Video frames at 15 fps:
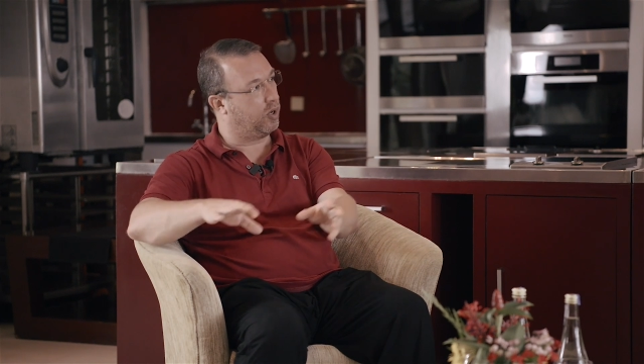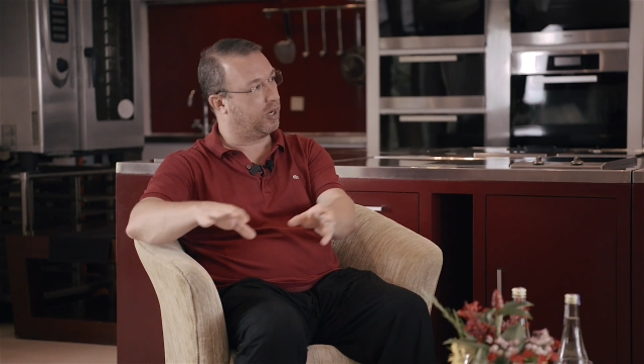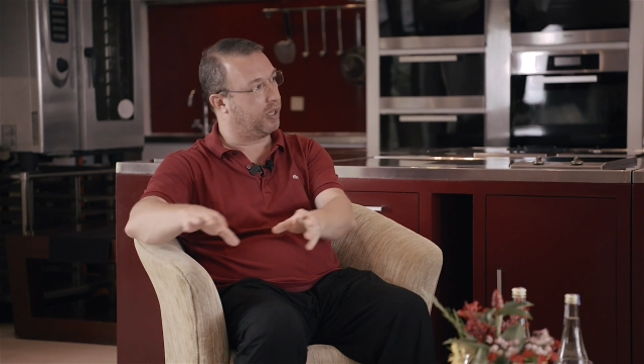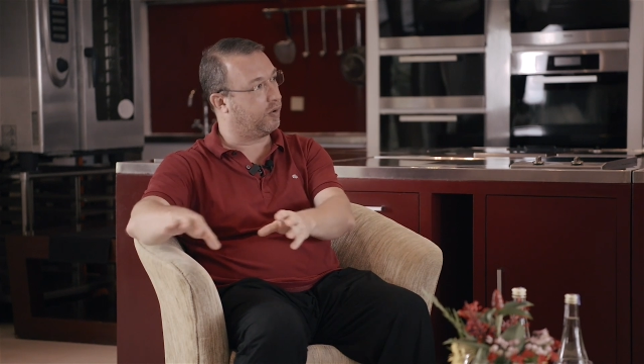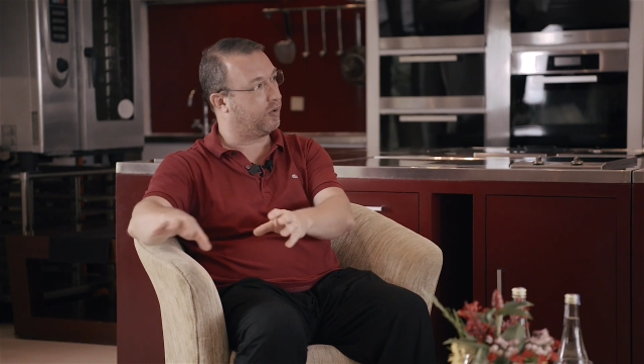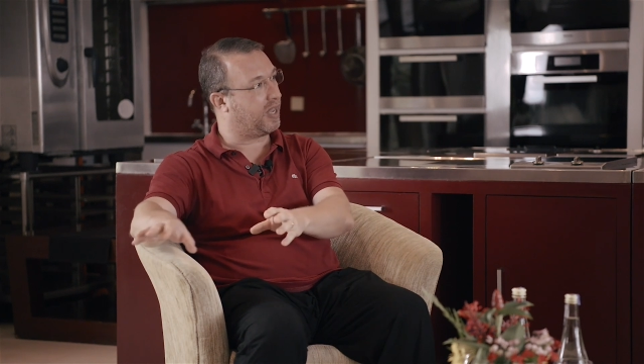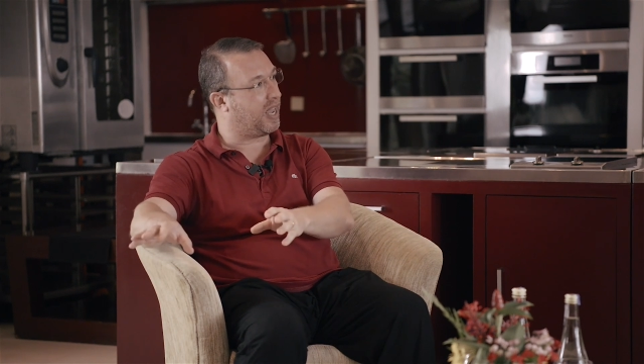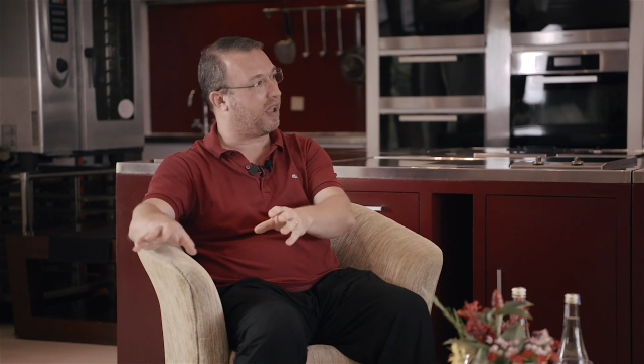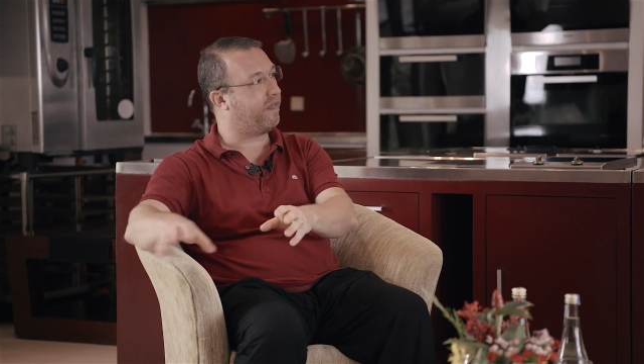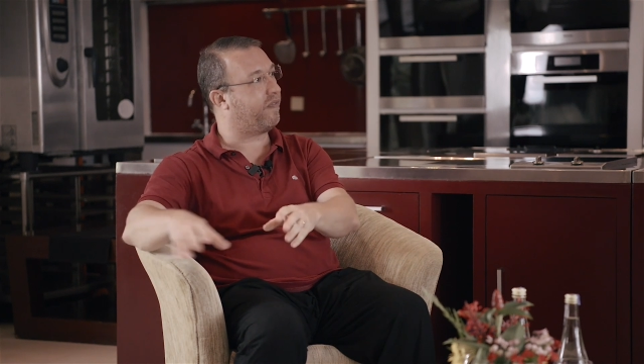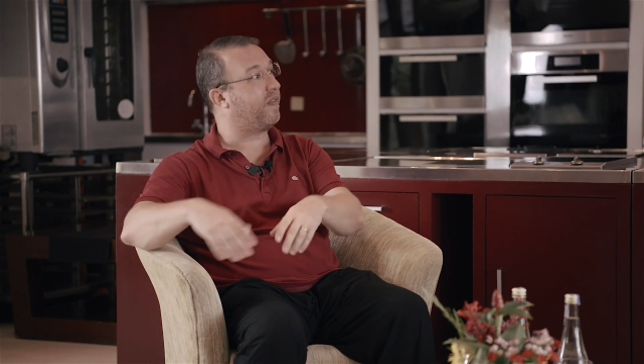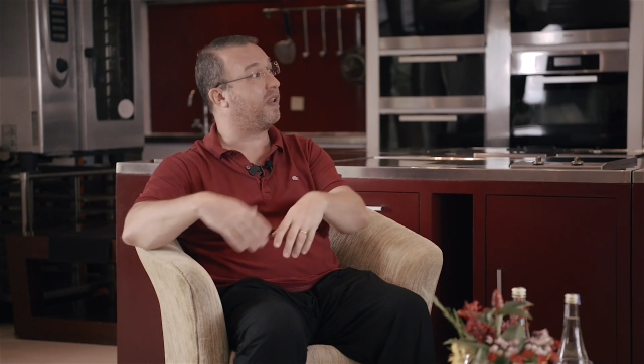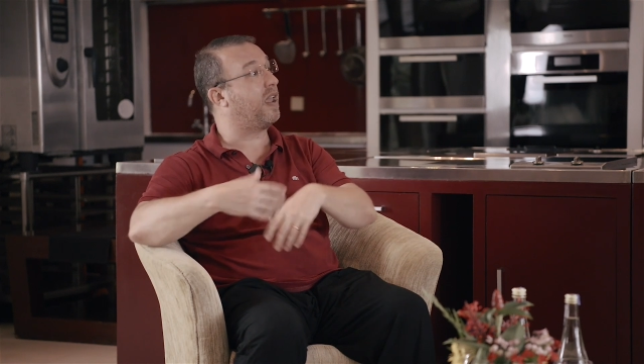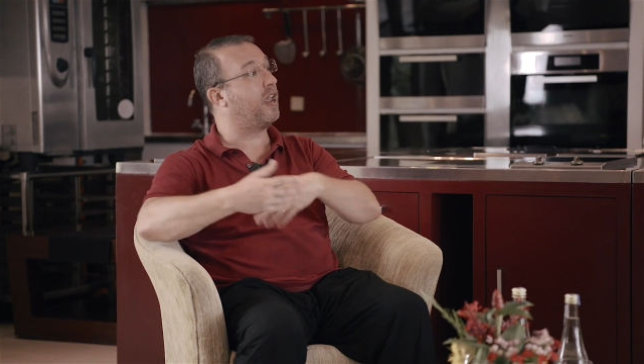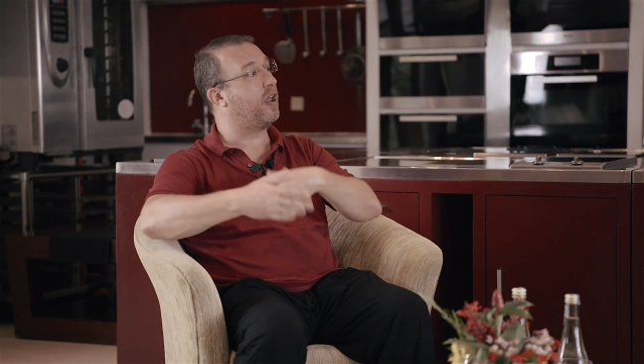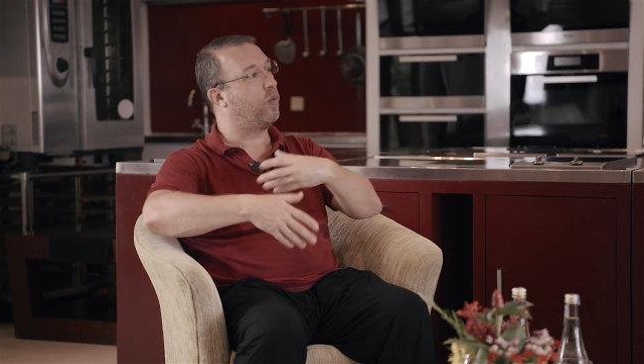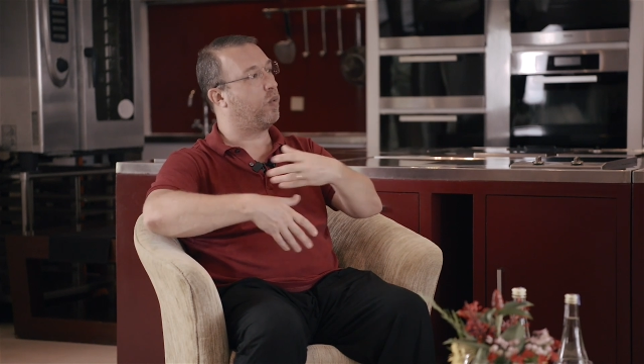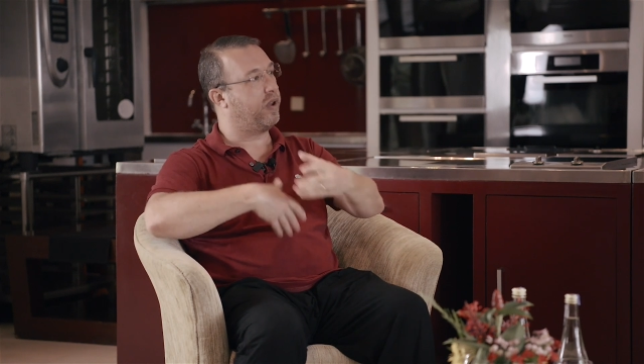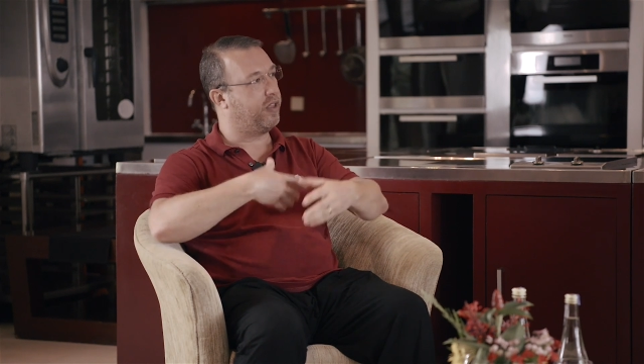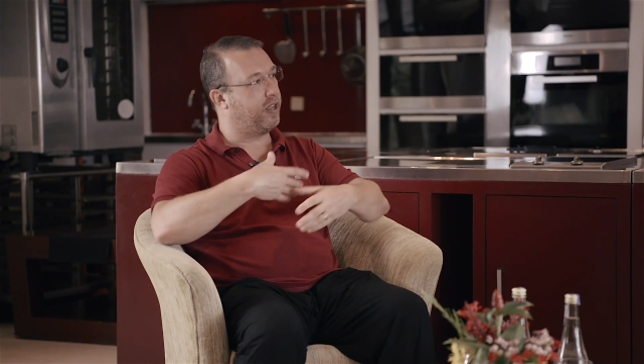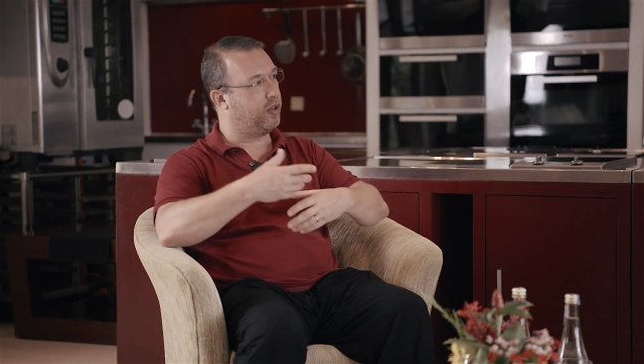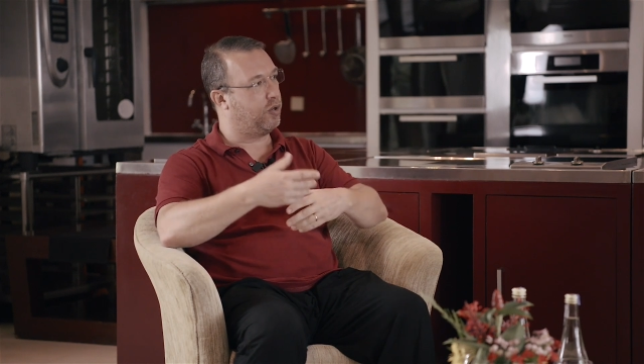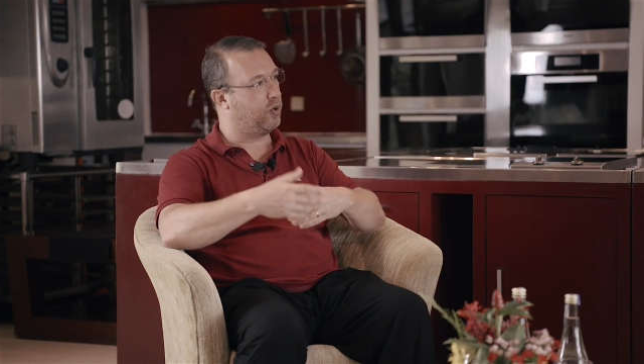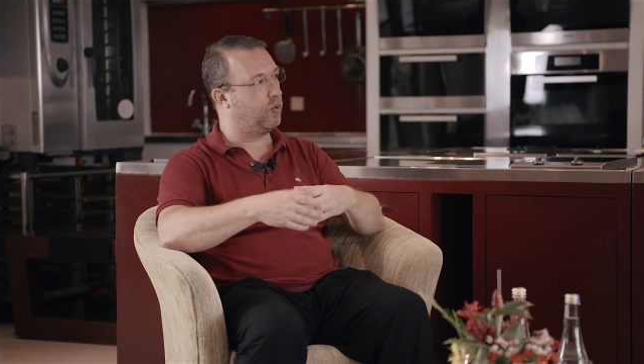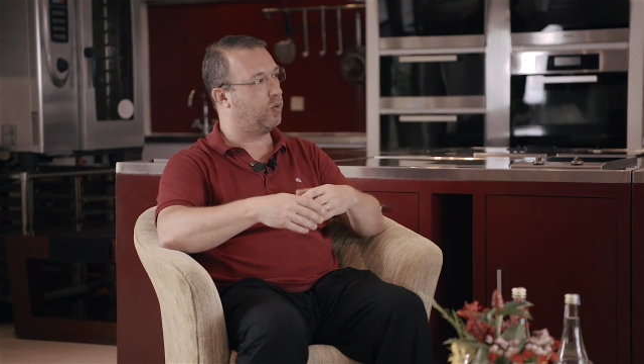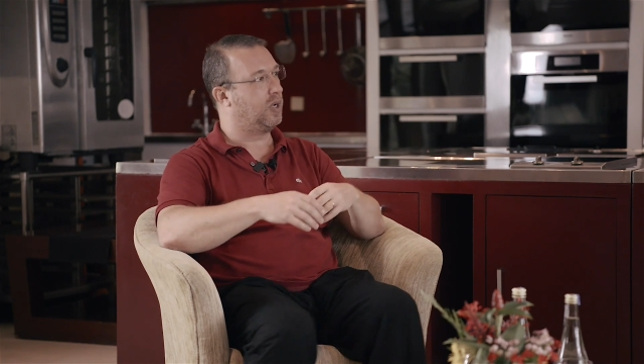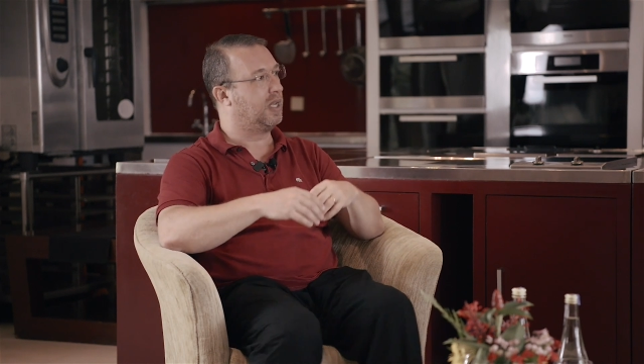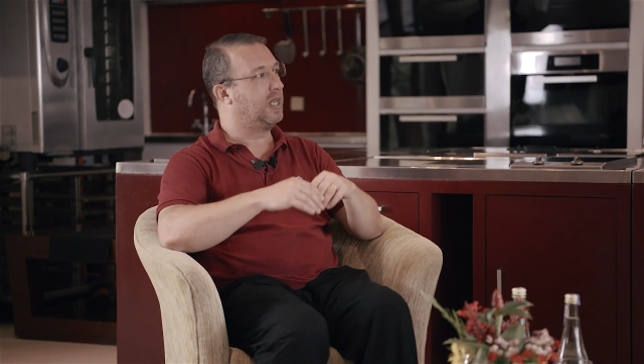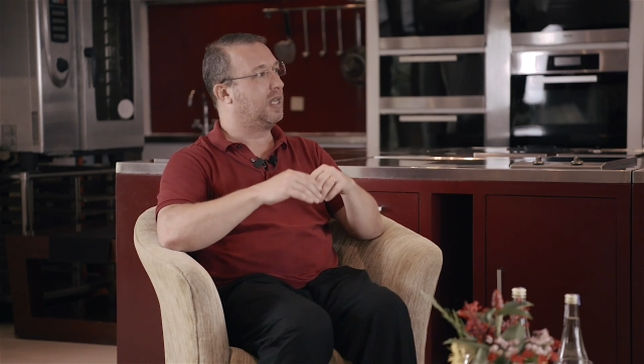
a little cafe where they do